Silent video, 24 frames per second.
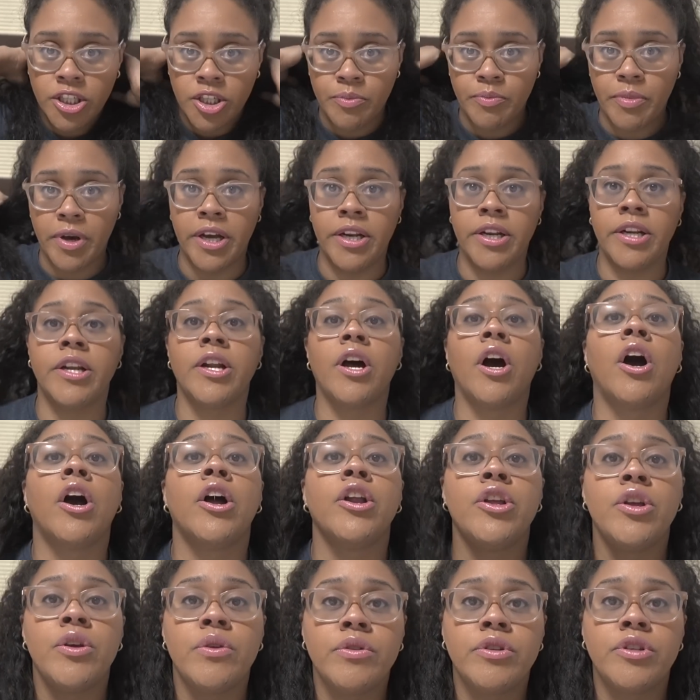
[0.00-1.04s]
dependent
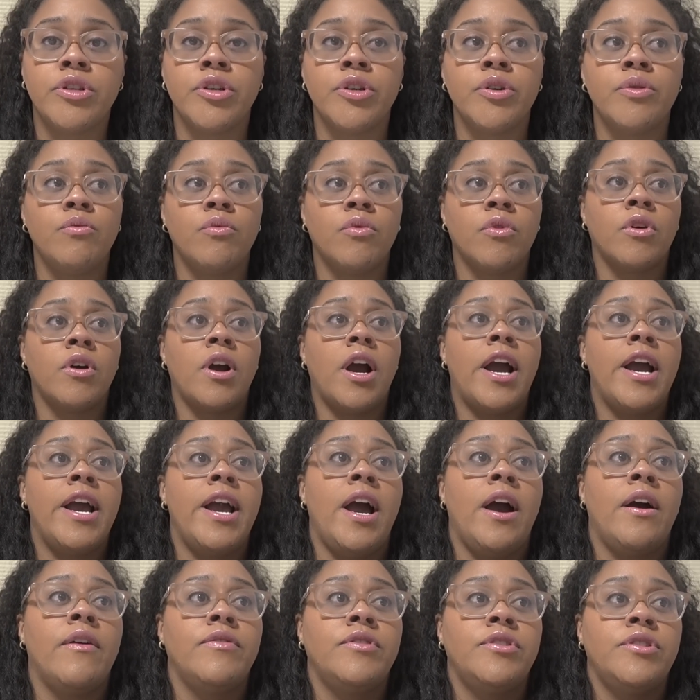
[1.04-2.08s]
on YouTube where I
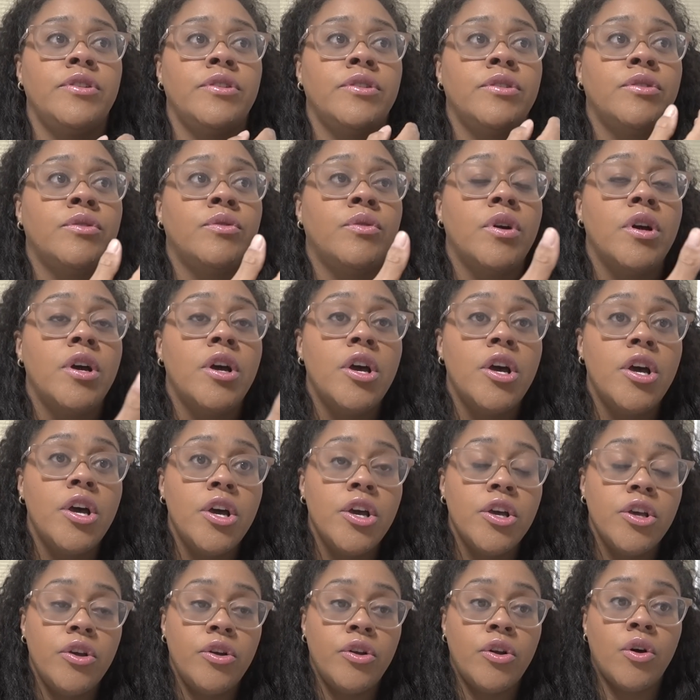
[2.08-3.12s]
have to,
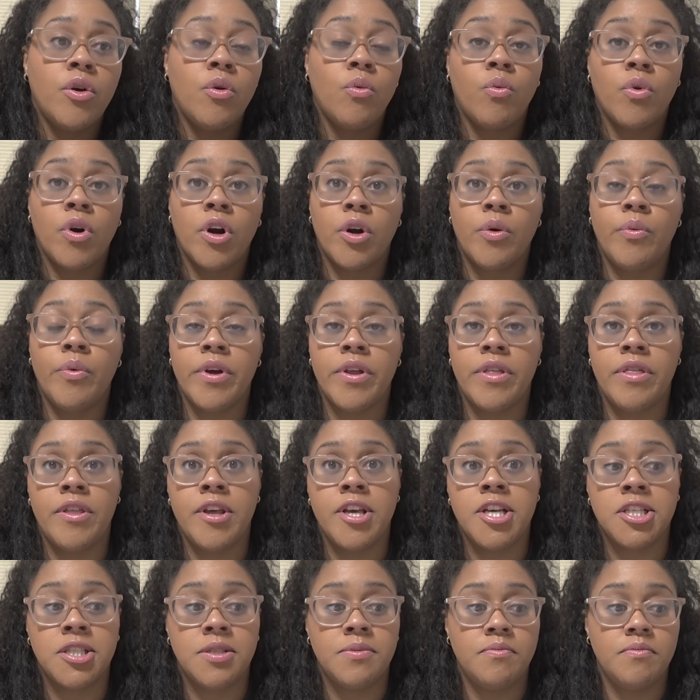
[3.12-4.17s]
work with
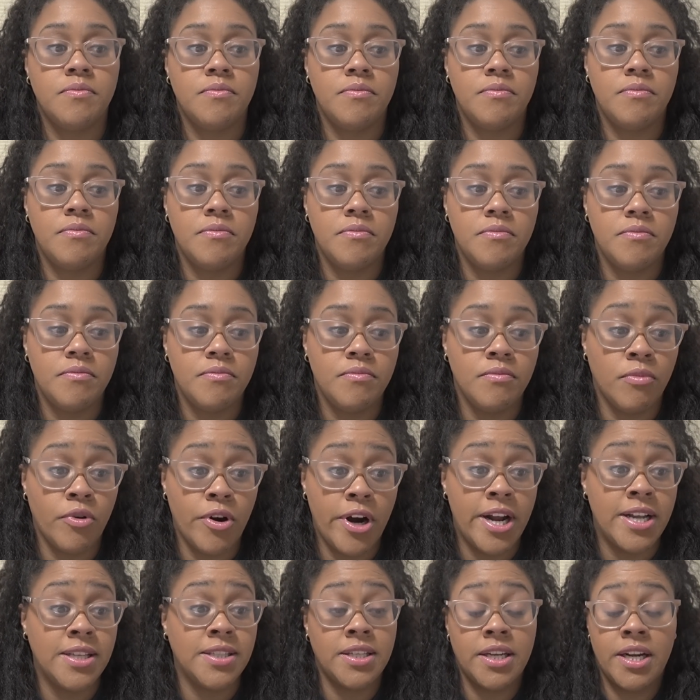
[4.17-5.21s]
these
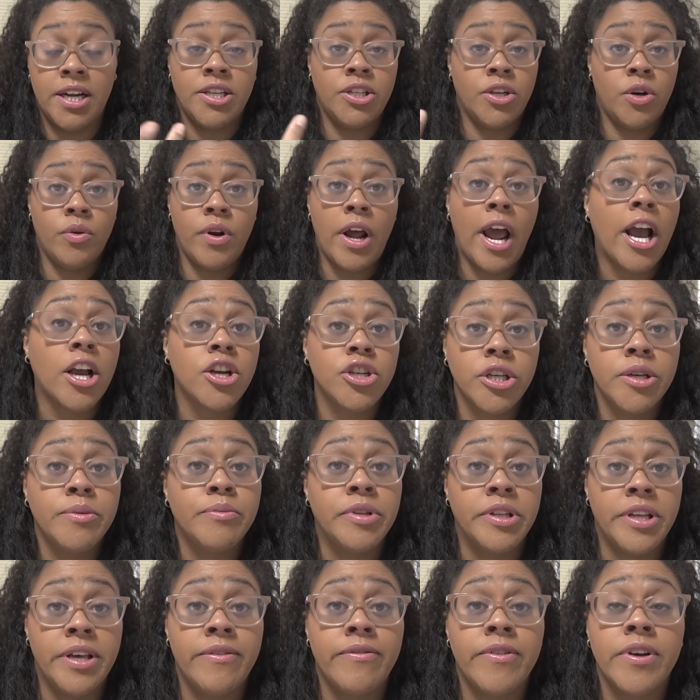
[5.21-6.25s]
brands that I don't actually
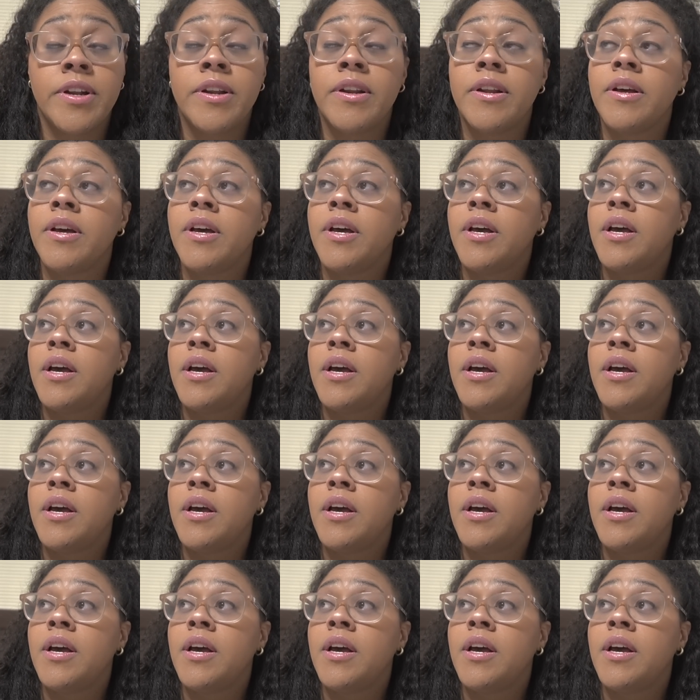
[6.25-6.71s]
believe in.